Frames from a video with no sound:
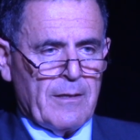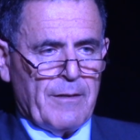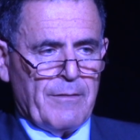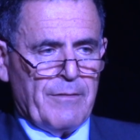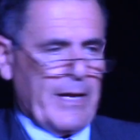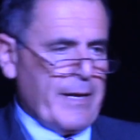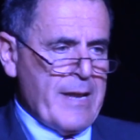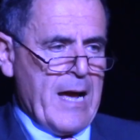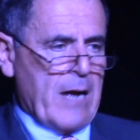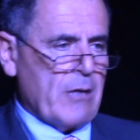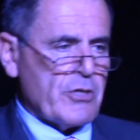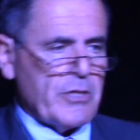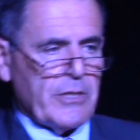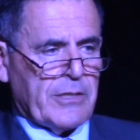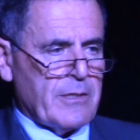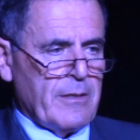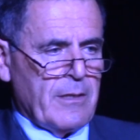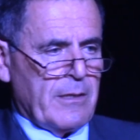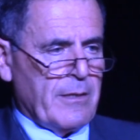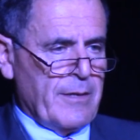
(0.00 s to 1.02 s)
now
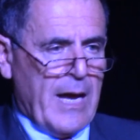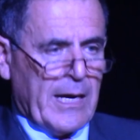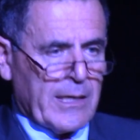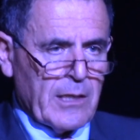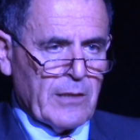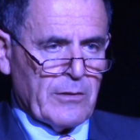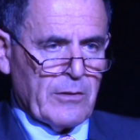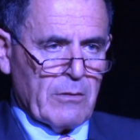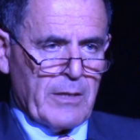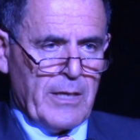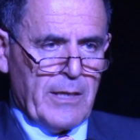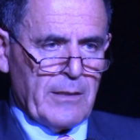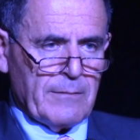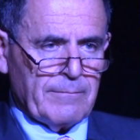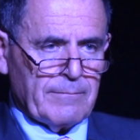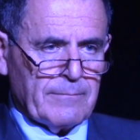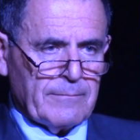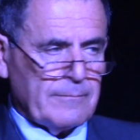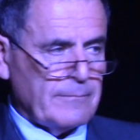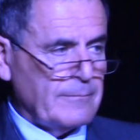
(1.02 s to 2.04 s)
she's not going to do that.